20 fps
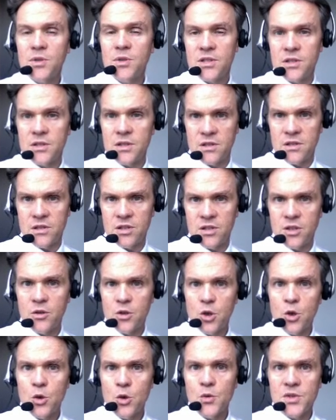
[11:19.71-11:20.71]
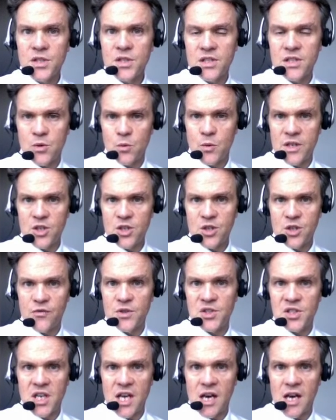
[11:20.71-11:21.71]
to use the switch for
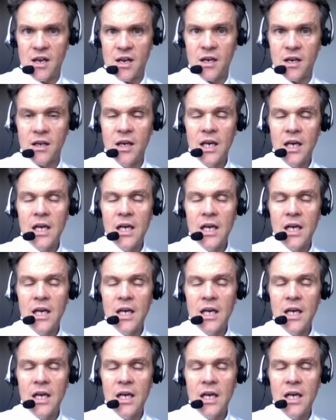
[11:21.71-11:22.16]
scanning.